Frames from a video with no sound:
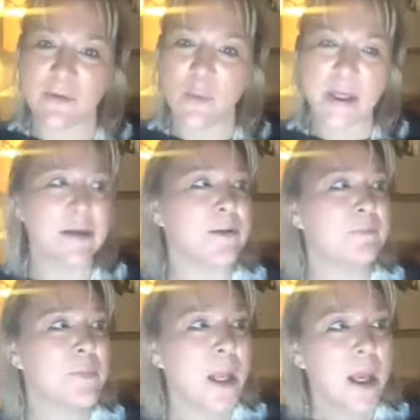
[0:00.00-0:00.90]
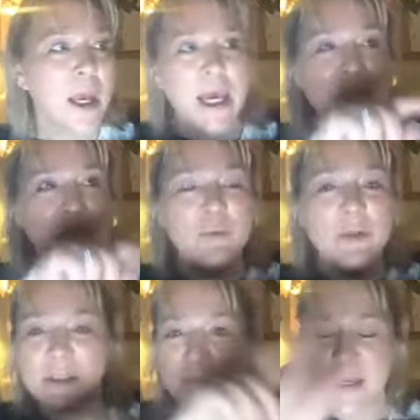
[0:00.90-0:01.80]
of the wheel and you
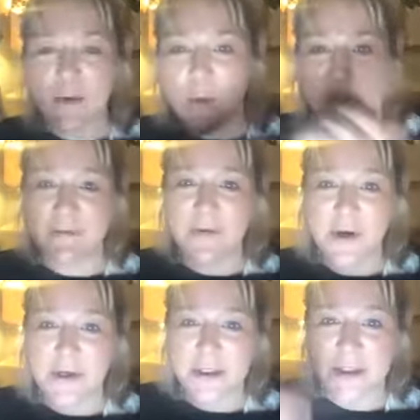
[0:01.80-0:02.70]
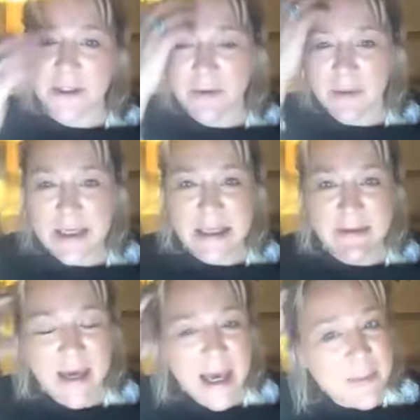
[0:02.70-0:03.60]
would spin quite fast, and so things
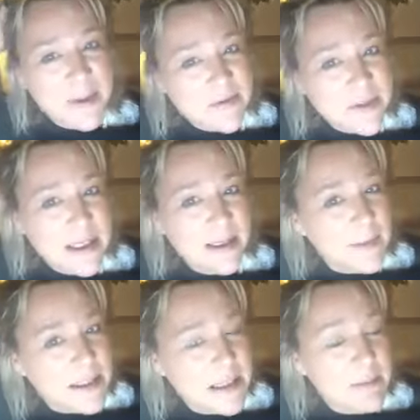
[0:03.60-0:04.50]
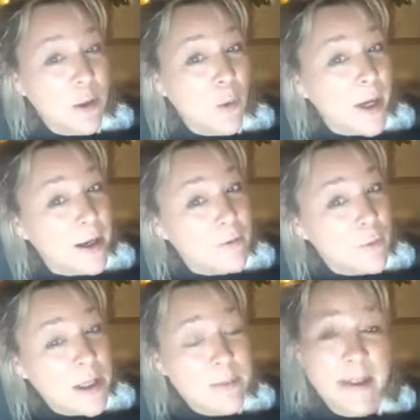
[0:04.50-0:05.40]
have a habit of seeming quite
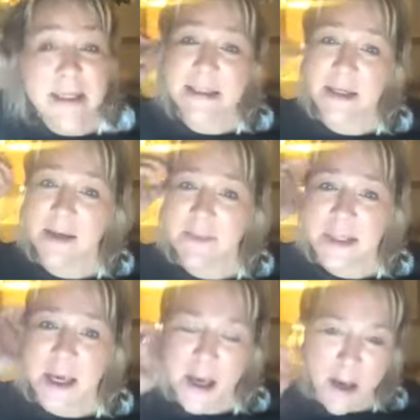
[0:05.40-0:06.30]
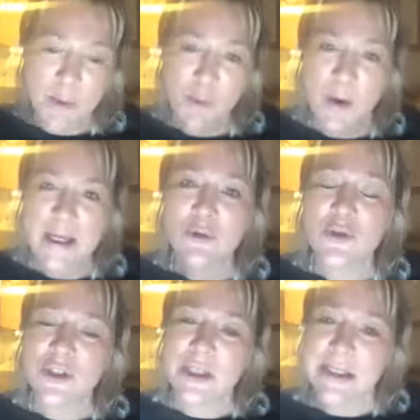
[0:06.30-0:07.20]
overwhelming at times. But when you're
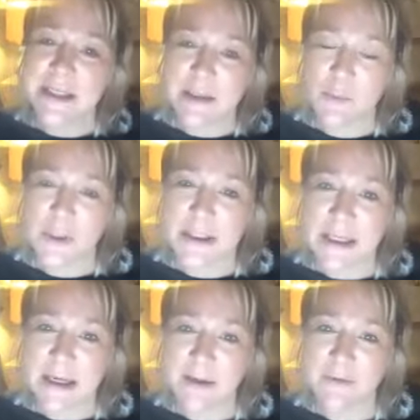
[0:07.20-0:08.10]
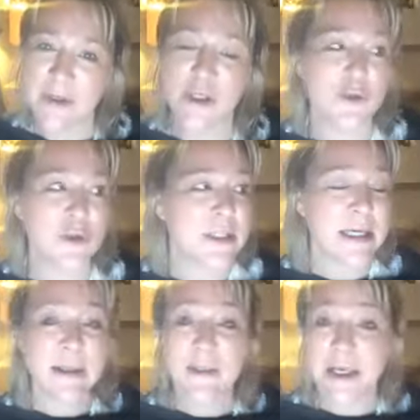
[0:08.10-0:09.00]
centered in oneself and you're
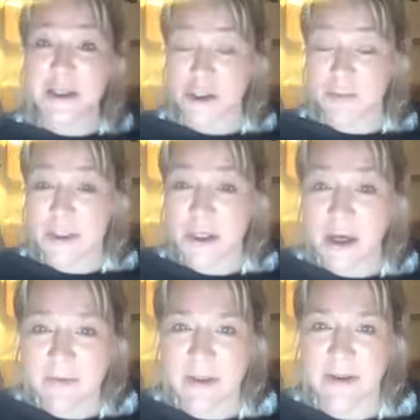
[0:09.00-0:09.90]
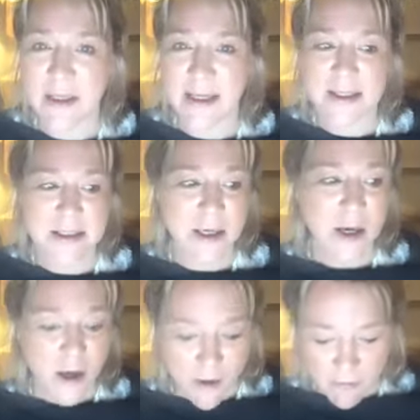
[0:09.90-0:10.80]
seeing things and observing things
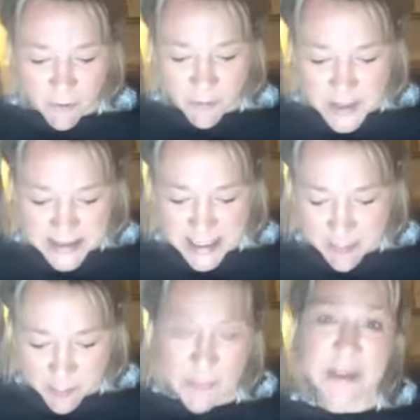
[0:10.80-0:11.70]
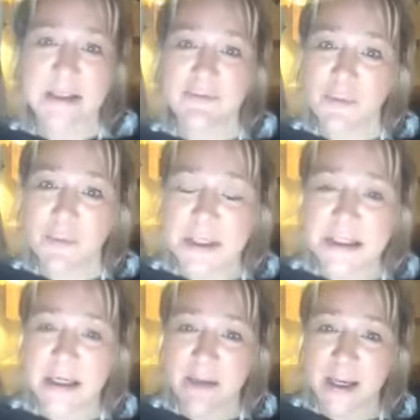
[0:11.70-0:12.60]
from this Empress, from this
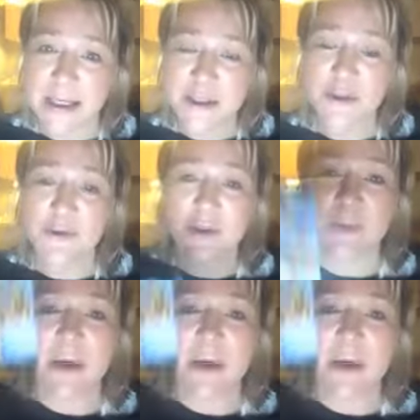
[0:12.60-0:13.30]
Nine of Pentacles